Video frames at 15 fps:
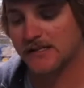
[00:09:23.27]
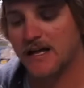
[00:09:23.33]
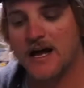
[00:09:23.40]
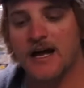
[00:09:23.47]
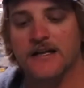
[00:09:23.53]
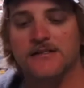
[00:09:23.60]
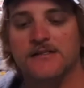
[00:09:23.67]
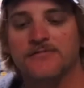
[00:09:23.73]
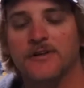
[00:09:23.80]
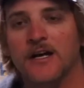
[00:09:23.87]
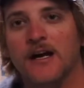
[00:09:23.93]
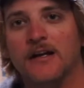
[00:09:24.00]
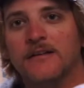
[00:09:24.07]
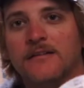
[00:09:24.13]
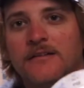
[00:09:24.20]
lines.
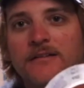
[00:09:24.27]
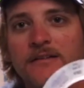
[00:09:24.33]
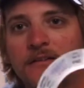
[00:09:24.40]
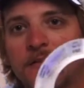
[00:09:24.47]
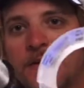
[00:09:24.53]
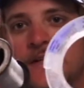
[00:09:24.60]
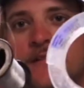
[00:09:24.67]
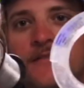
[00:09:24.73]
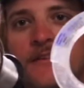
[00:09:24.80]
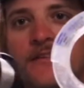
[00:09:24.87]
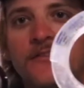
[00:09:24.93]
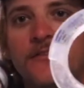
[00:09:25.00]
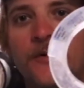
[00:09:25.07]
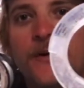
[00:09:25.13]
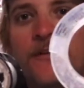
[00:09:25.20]
Got three
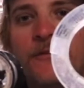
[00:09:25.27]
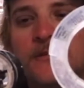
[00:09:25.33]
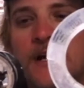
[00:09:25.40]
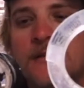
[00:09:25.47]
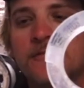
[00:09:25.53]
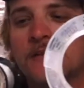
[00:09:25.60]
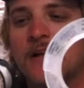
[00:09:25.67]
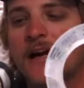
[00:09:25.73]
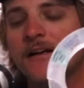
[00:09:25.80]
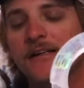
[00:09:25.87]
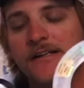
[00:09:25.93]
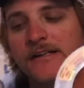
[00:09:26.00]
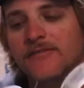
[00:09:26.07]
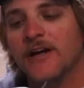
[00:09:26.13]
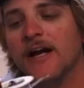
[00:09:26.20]
different types of line
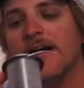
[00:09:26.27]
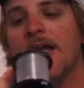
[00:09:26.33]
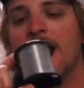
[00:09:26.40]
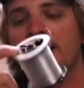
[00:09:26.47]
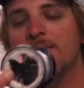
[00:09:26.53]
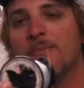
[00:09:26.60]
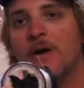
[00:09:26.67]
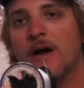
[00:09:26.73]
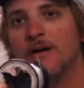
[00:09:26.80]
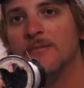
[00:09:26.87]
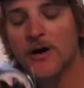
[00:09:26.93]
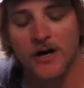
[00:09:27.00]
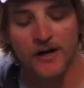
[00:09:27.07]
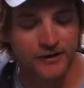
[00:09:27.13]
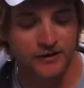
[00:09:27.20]
in here. I've got an 8-pound
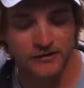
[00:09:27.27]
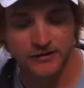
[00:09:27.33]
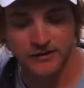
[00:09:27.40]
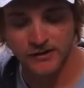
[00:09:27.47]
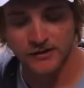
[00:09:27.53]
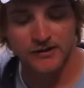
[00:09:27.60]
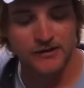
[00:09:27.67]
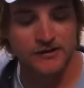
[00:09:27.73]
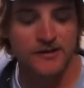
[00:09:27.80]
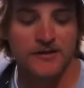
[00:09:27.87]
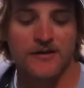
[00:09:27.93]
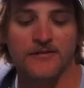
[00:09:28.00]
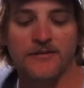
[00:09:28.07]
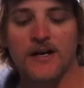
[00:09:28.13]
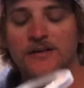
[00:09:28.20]
mono,
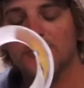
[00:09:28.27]
I've got a